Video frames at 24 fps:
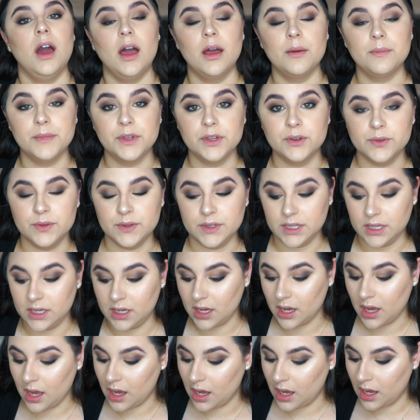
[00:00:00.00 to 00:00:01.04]
I'm
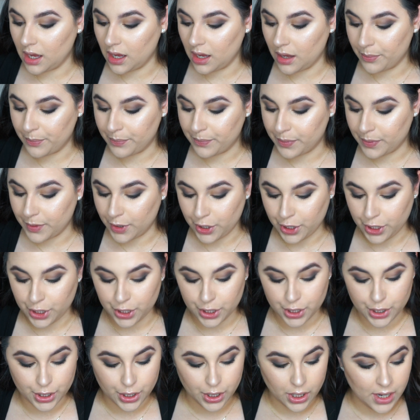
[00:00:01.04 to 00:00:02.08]
using
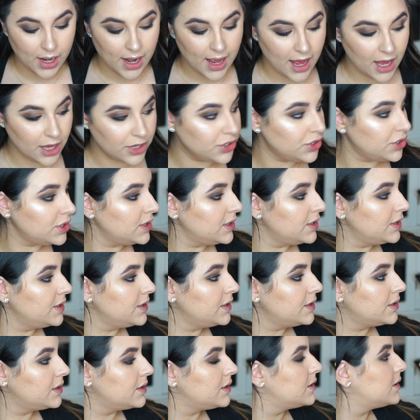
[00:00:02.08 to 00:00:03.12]
Pure
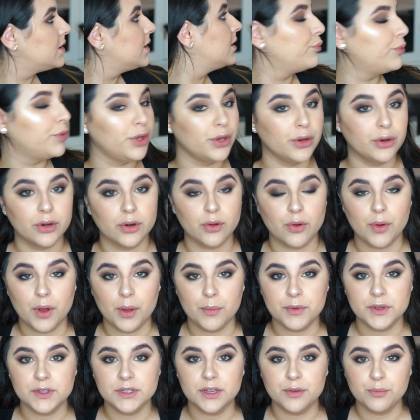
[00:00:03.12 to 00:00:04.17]
lashes. Pure, no,
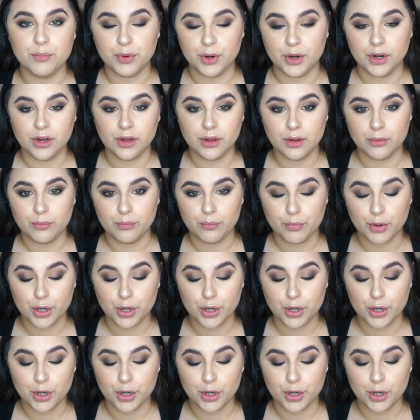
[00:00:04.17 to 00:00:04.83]
I'm using Pure.